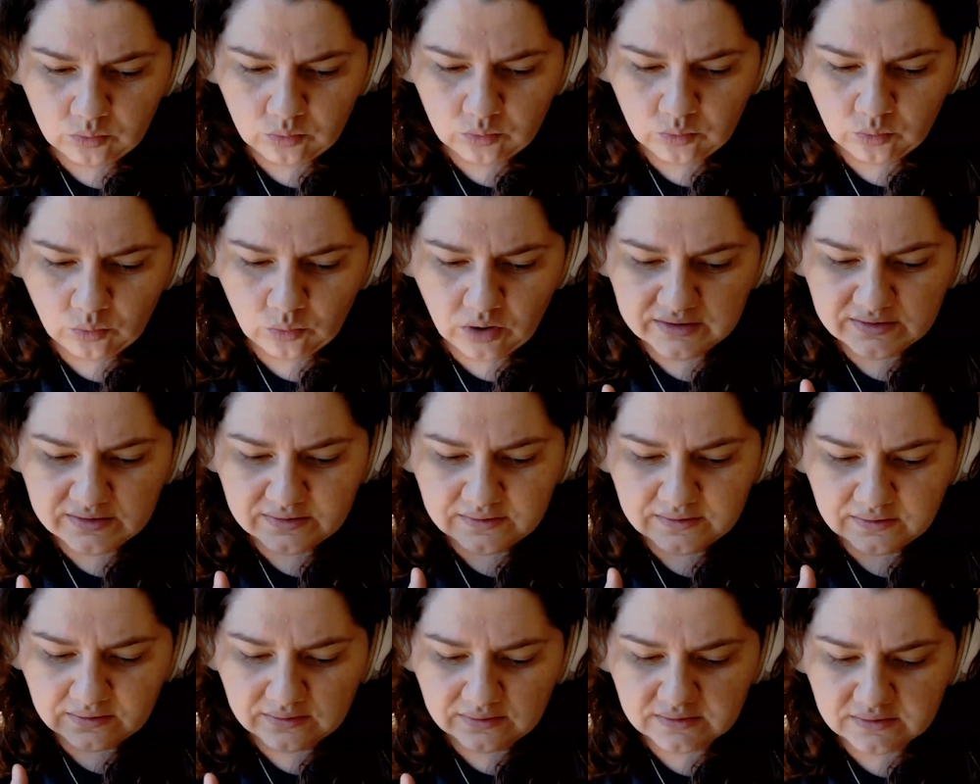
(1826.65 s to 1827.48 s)

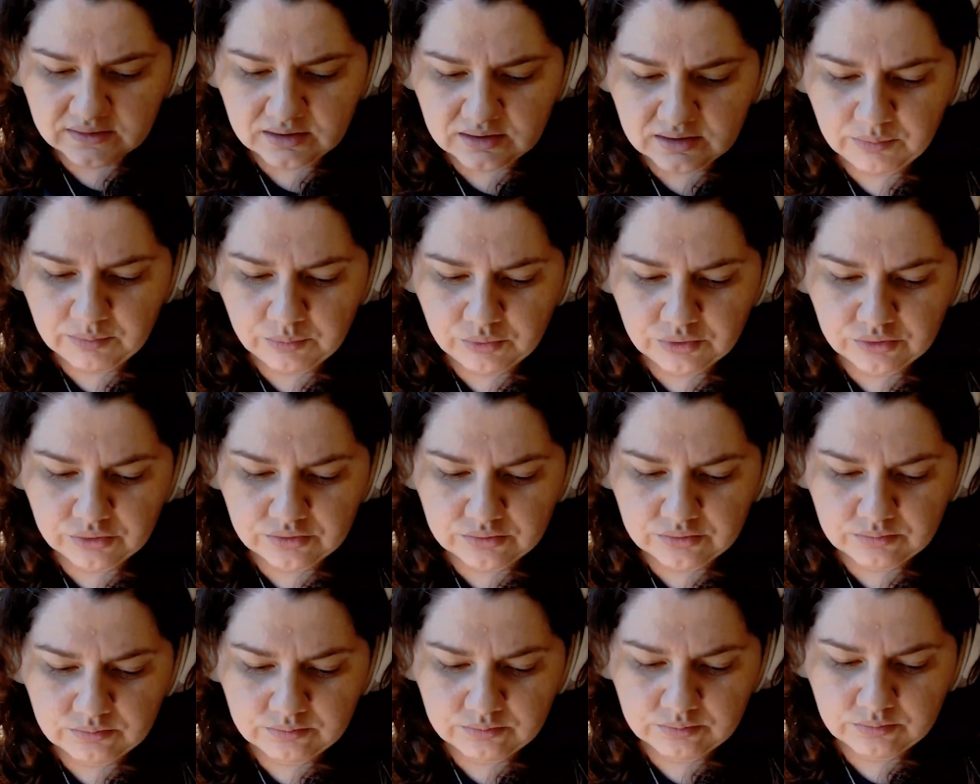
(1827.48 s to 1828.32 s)
Watson's going
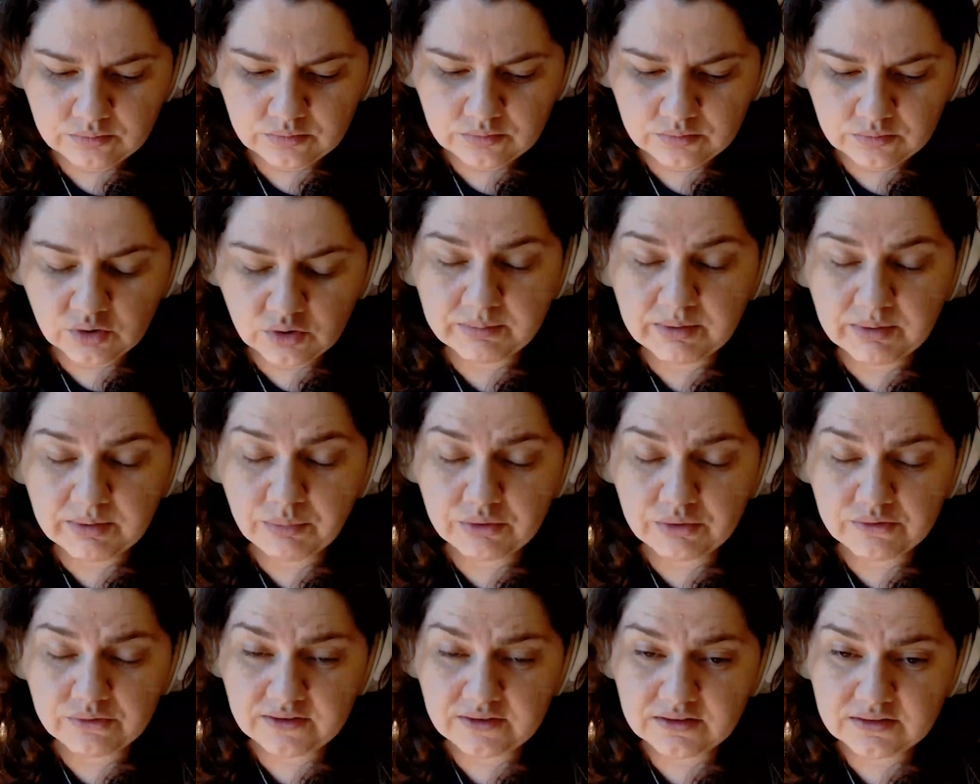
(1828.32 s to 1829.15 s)
to be
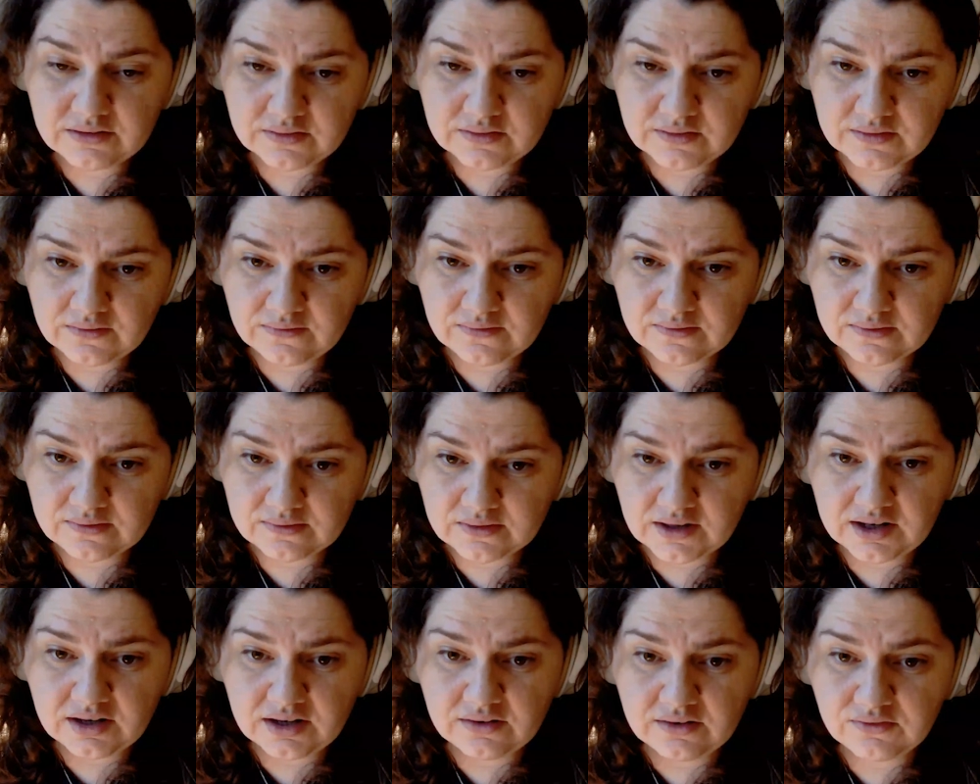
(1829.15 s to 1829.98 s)
presenting this
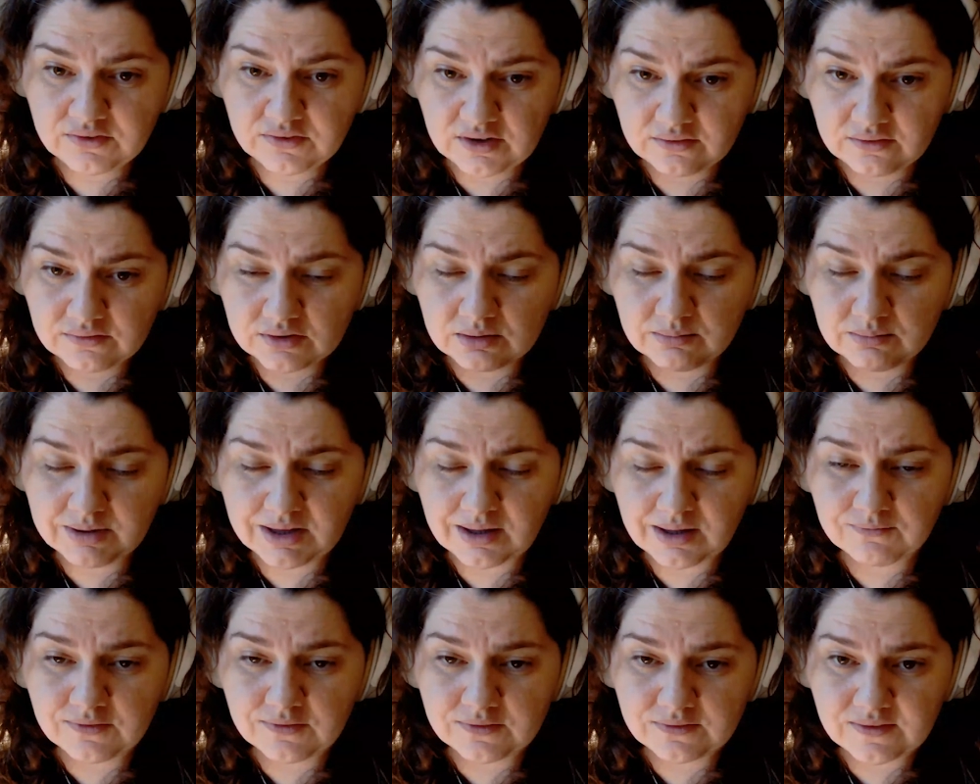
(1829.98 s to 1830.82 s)
kind of stuff, going to be
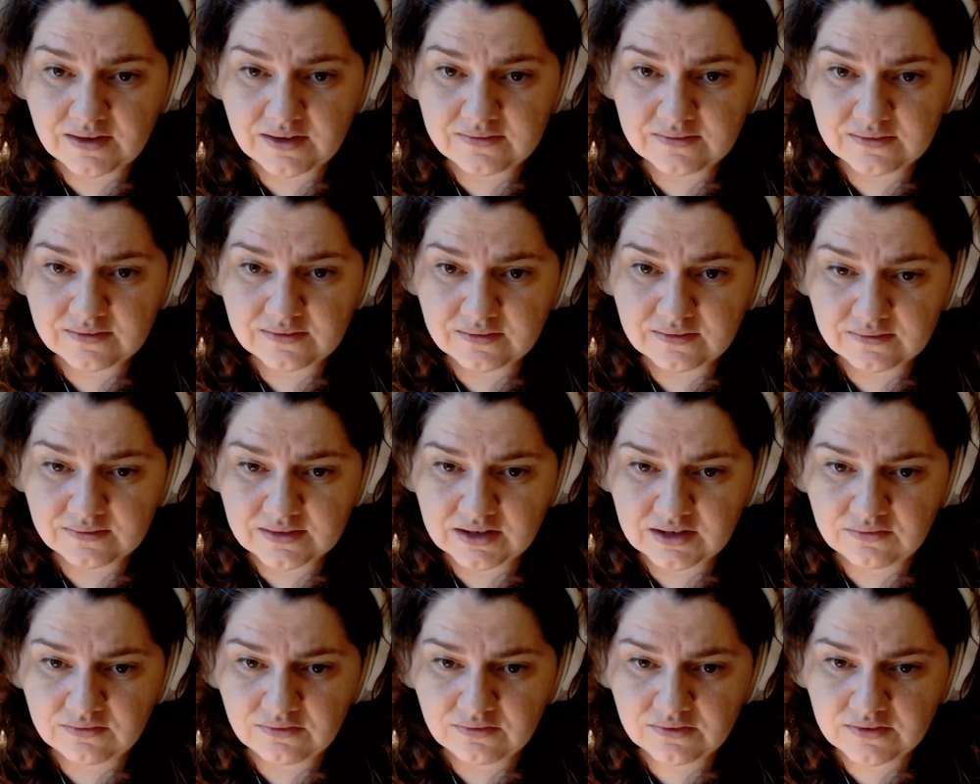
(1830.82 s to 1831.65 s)
emphasizing this
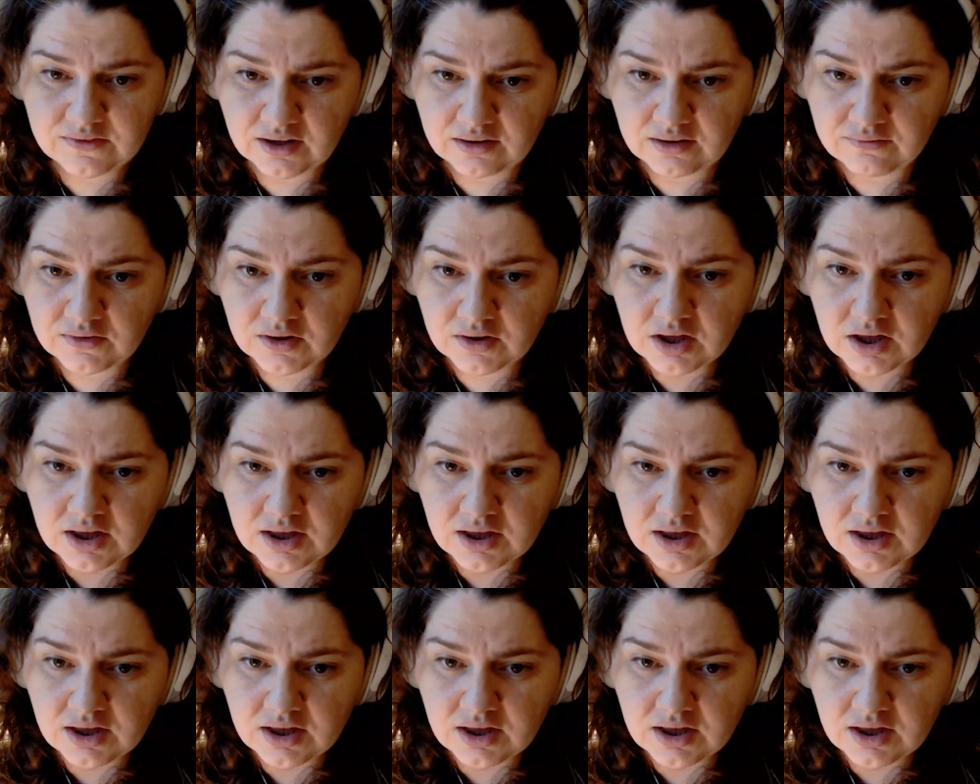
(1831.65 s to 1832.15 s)
kind of stuff,